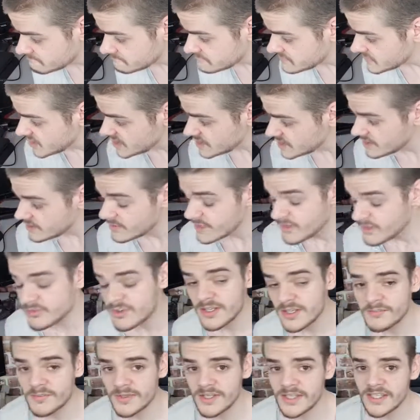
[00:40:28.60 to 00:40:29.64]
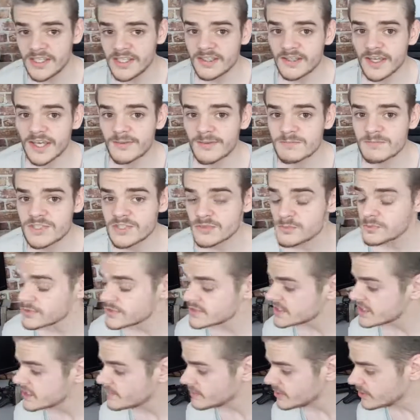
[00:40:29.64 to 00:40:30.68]
If anybody happens to
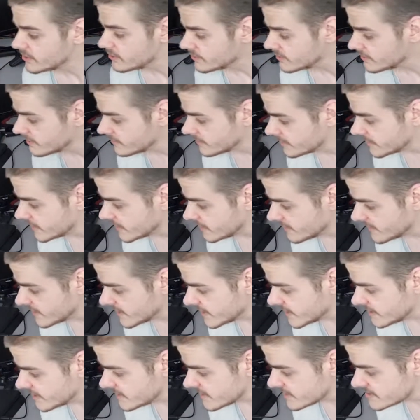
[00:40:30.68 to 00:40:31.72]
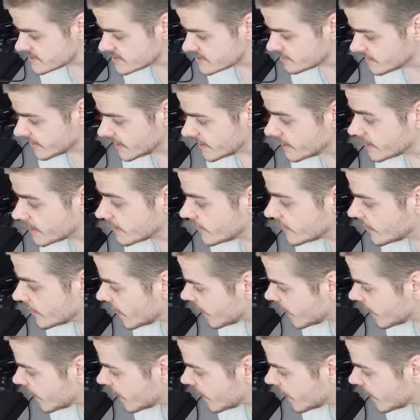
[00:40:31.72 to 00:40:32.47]
want to come along on there, that's great.